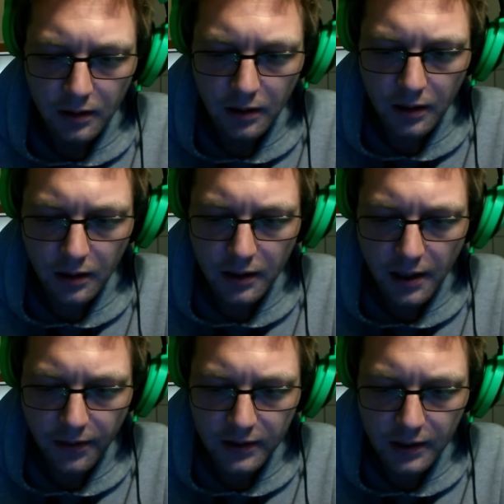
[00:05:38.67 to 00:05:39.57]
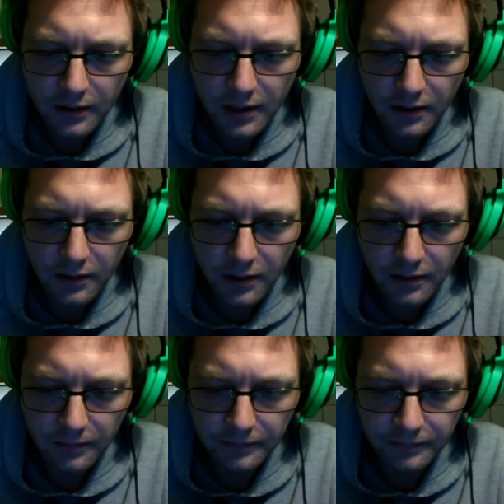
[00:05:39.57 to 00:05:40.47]
Oh yeah, things are looking good.
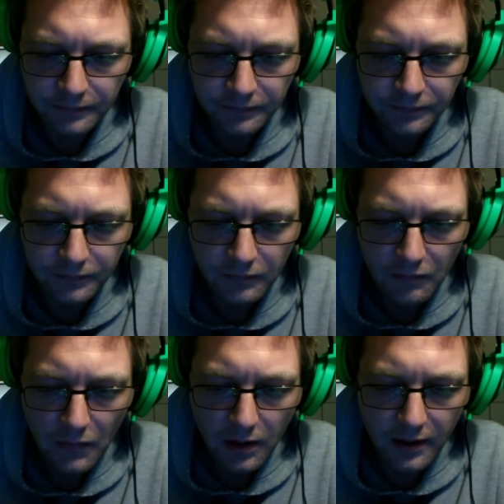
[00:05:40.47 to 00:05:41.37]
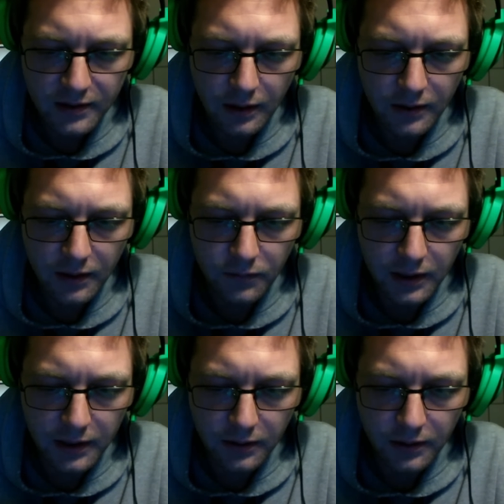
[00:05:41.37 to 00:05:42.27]
Things are looking
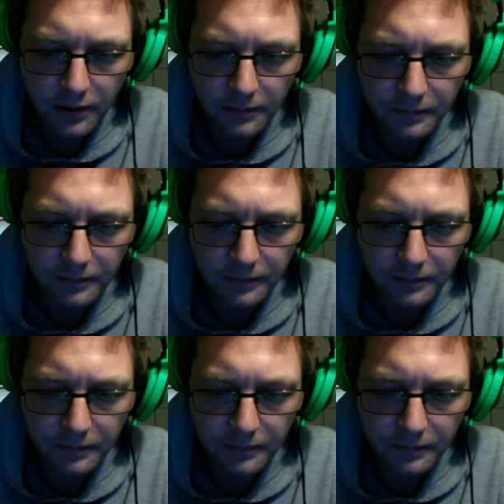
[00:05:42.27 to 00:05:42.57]
really good.